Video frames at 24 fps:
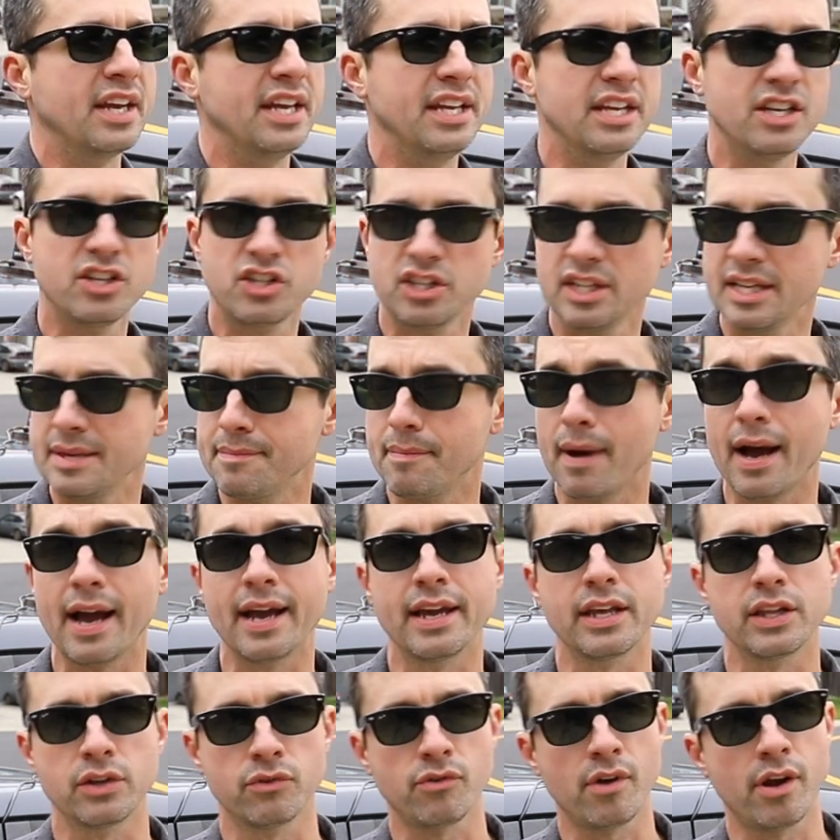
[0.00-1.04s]
Initially
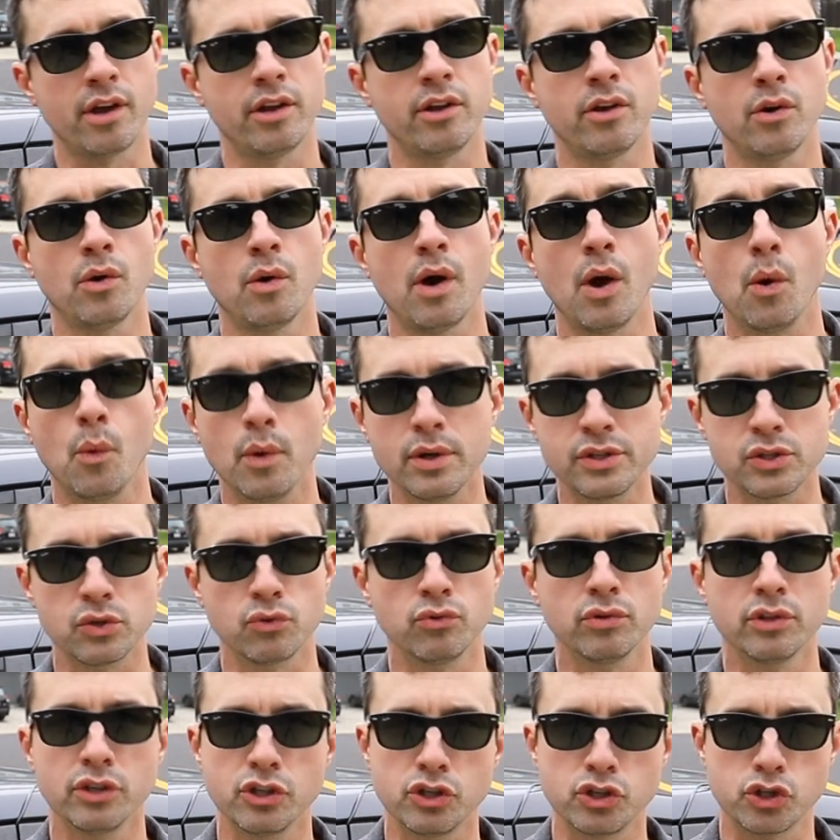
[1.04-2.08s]
buying the radio, I
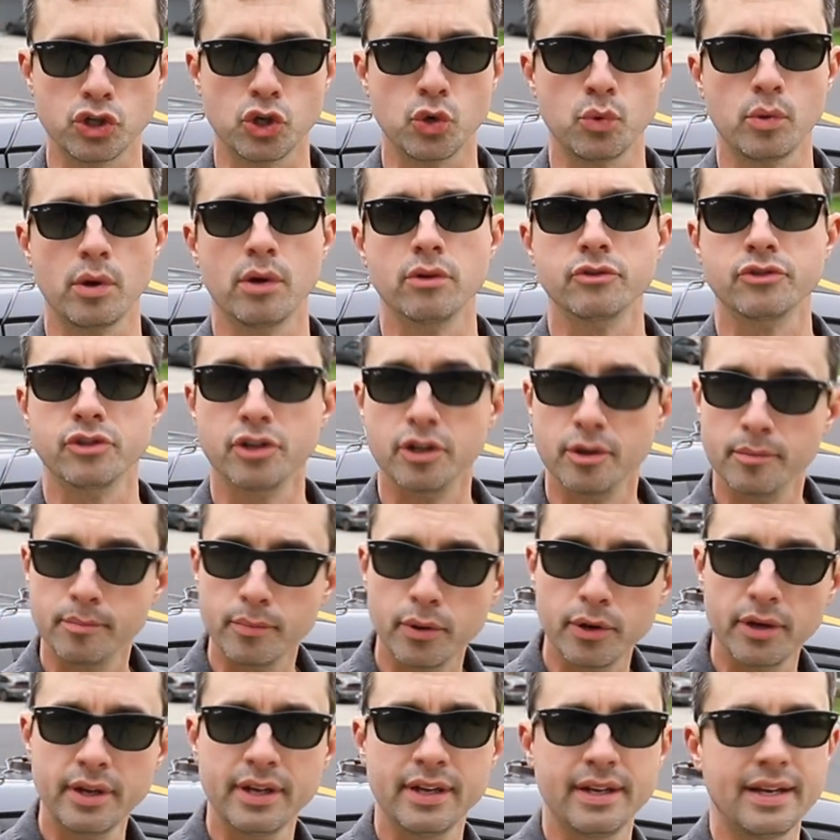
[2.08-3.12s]
wasn't really sure where I was going to
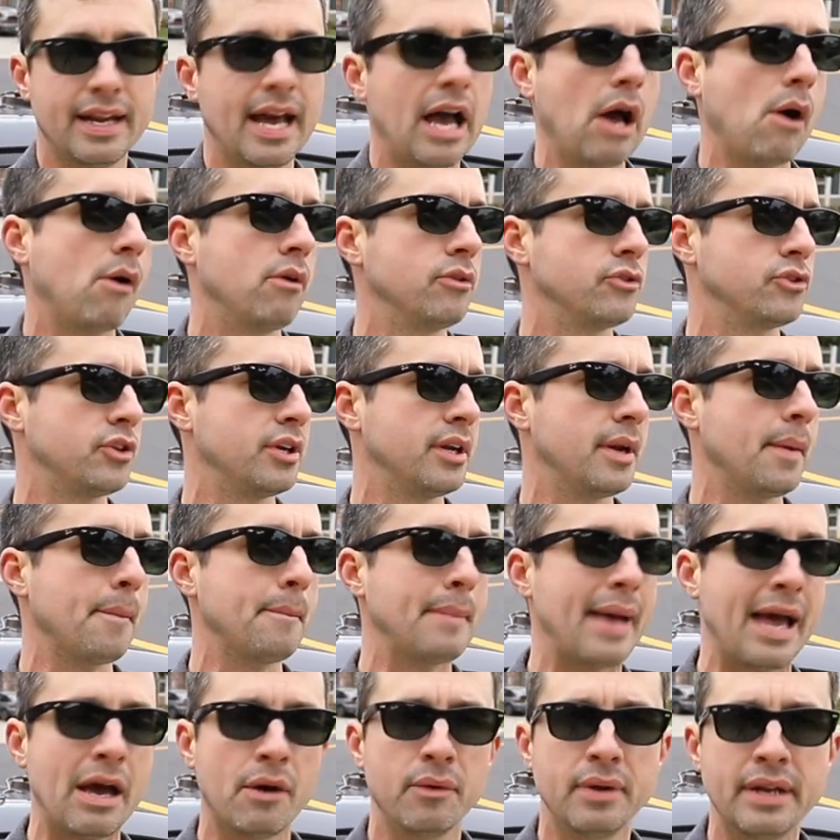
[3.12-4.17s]
put it, how I was going to
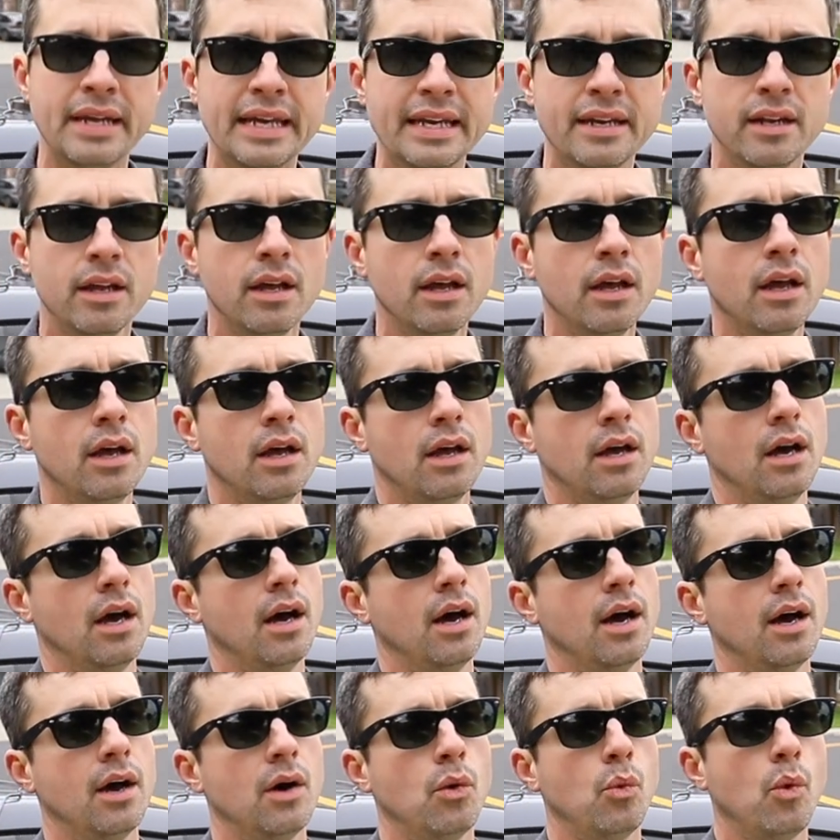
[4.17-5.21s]
mount it,
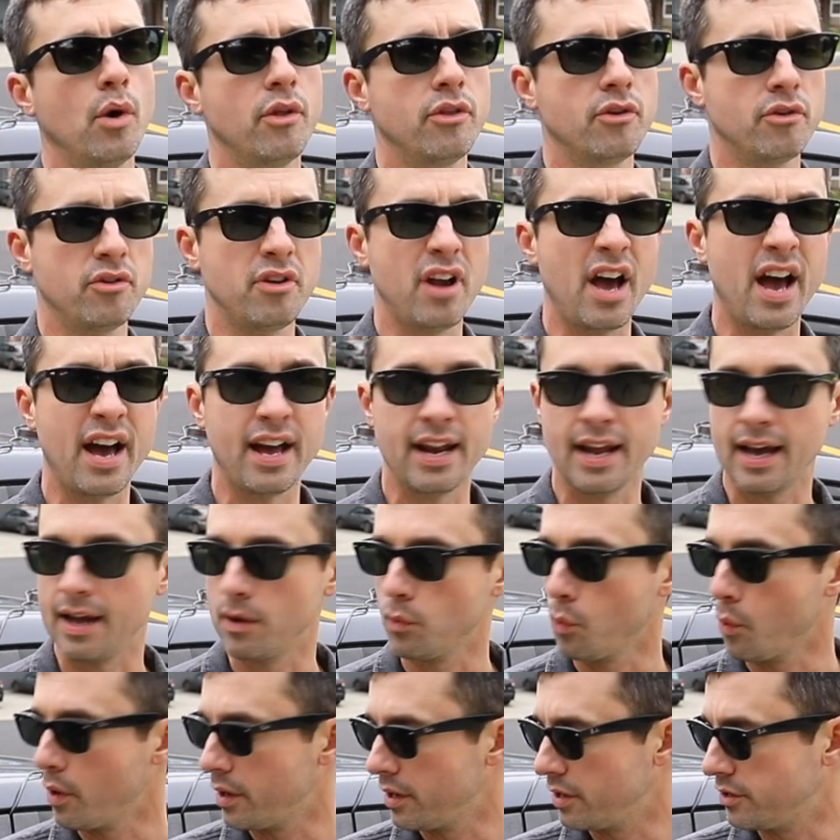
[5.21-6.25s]
whether or not
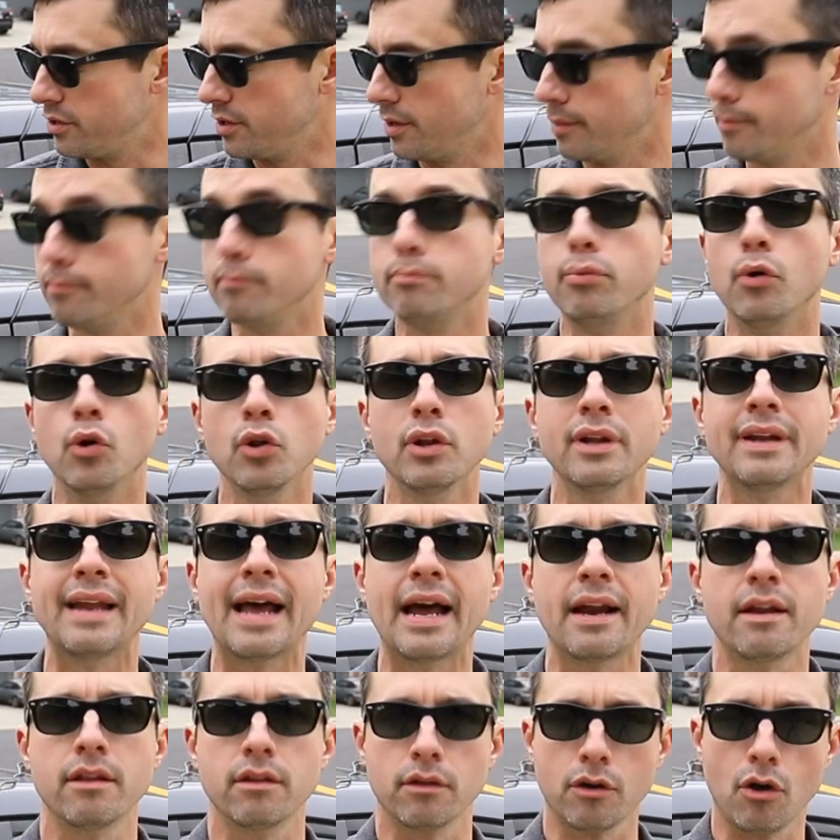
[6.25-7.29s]
I wanted to pull it
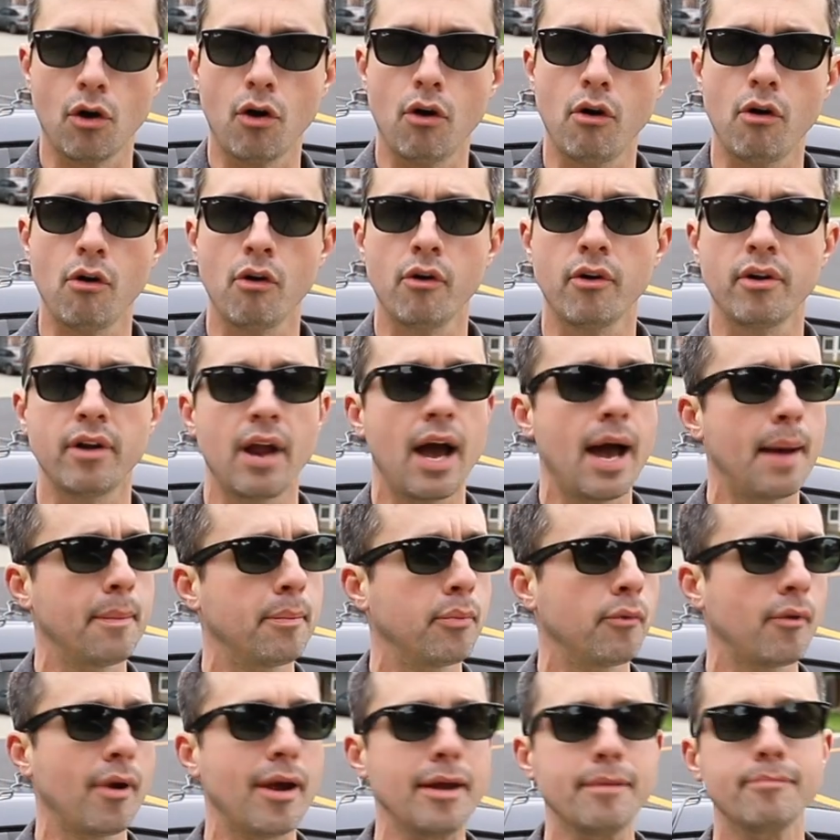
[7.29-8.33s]
out of the car and
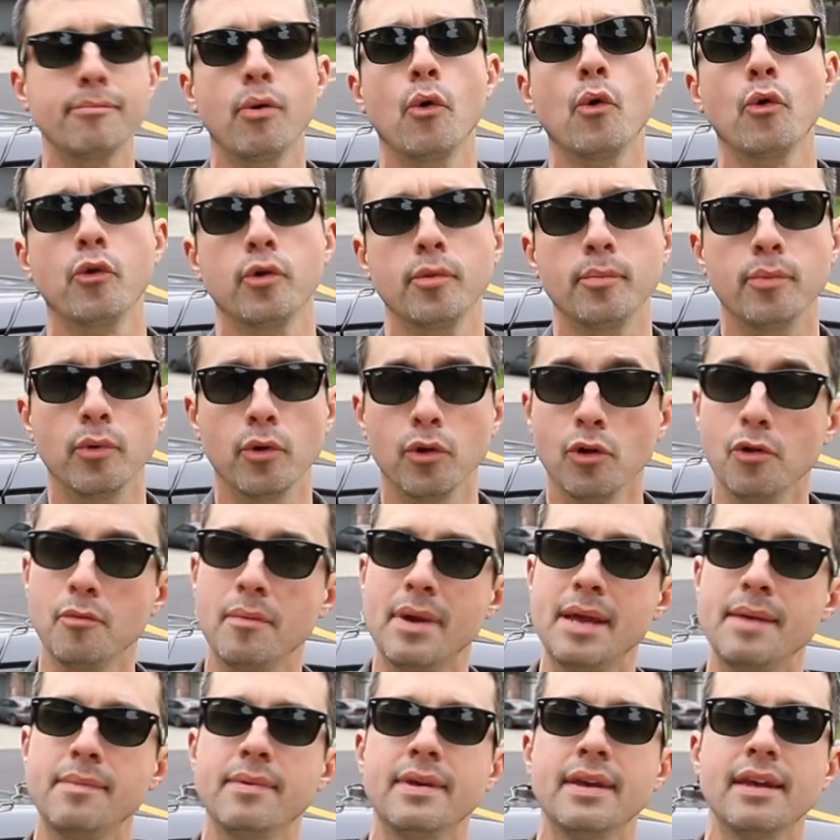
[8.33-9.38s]
operate portable
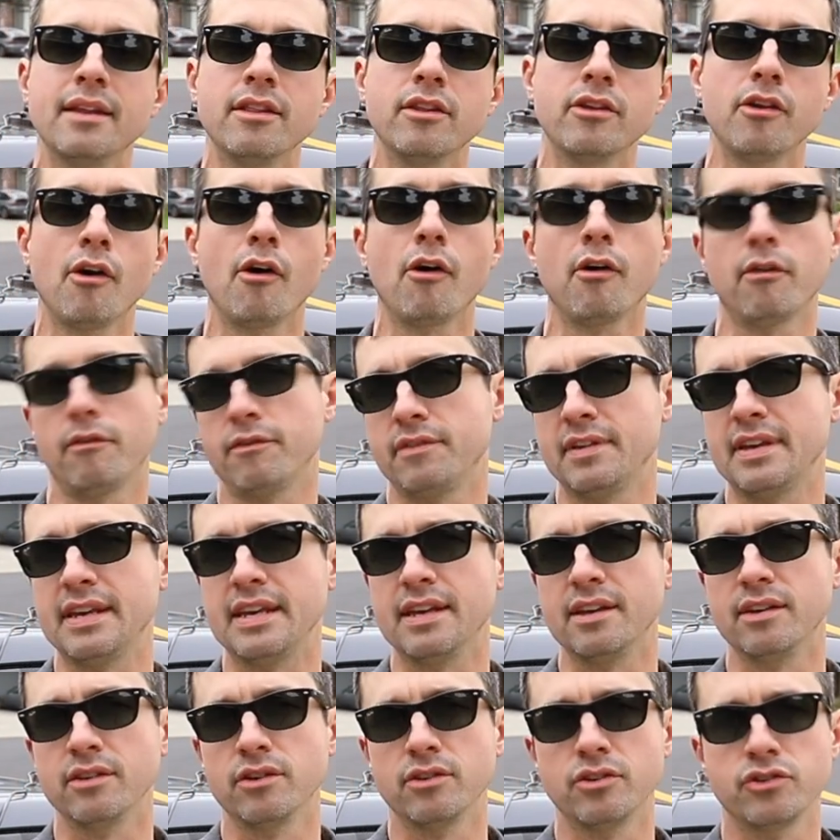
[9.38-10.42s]
or maybe in the
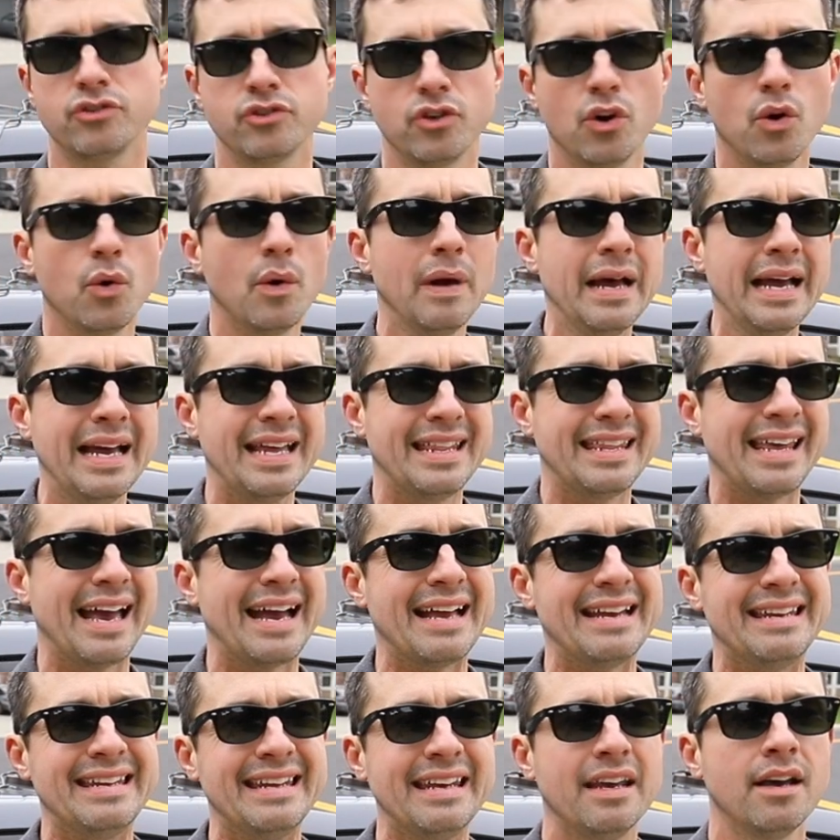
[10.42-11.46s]
RV. So the
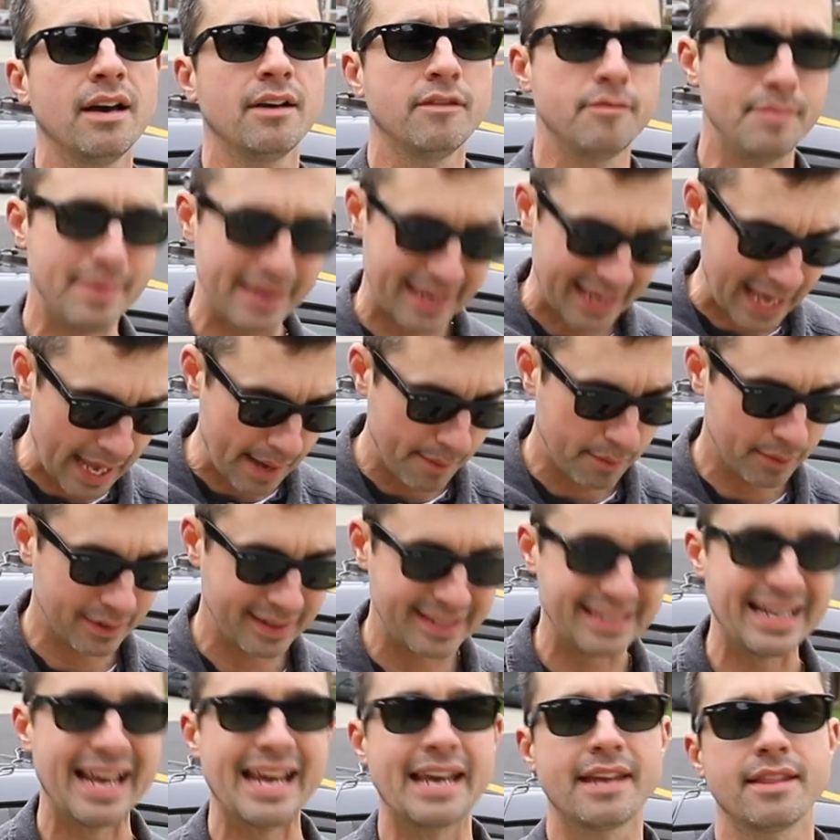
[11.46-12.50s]
idea of being
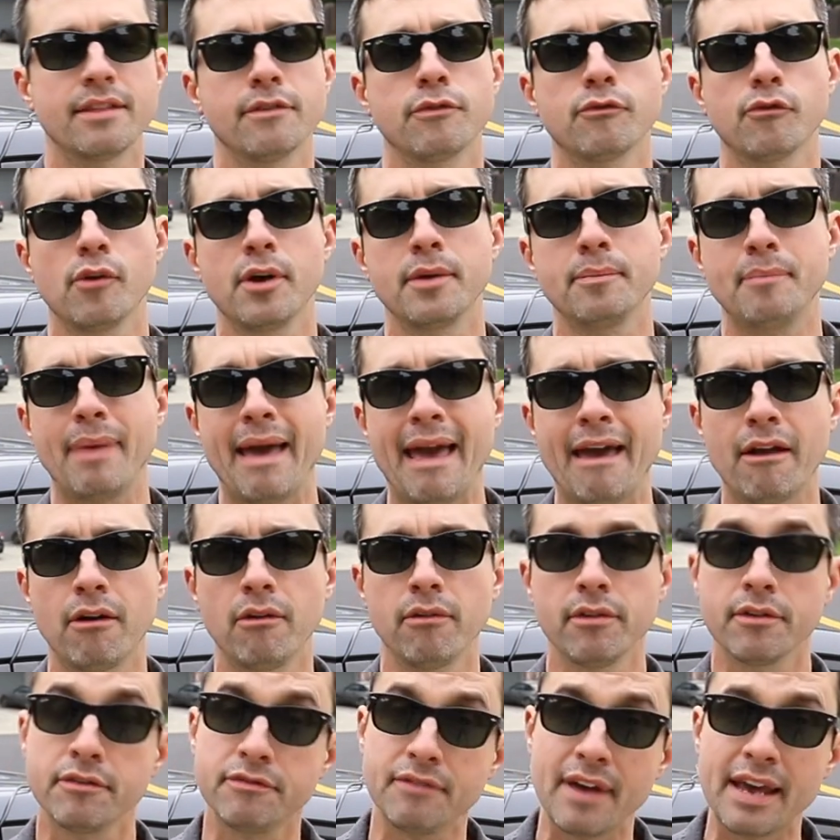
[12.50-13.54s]
able to take the front
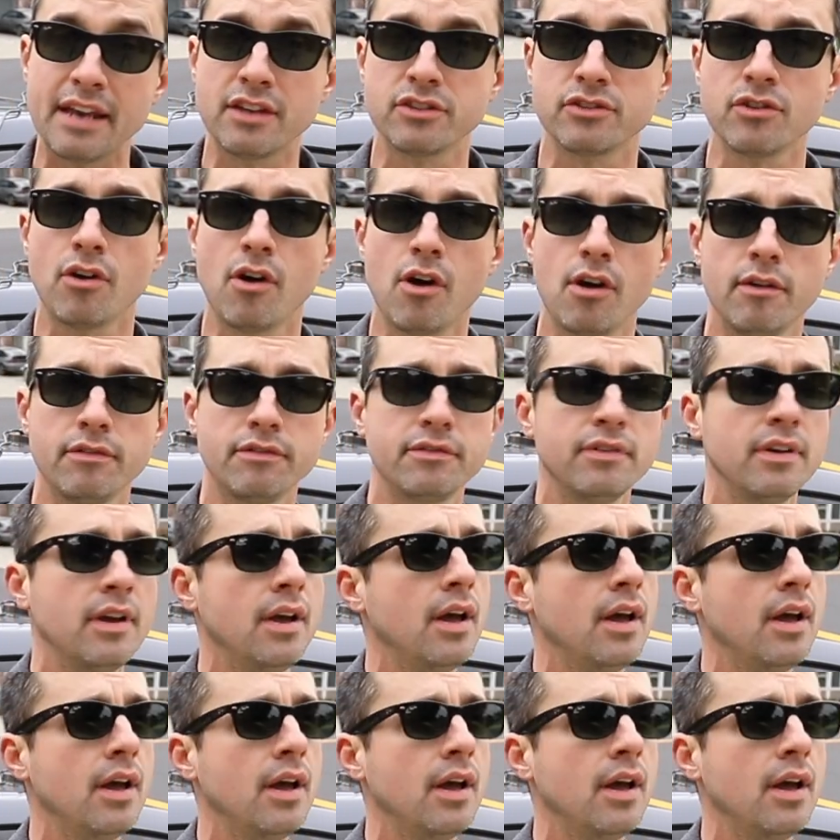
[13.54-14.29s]
panel, the face off,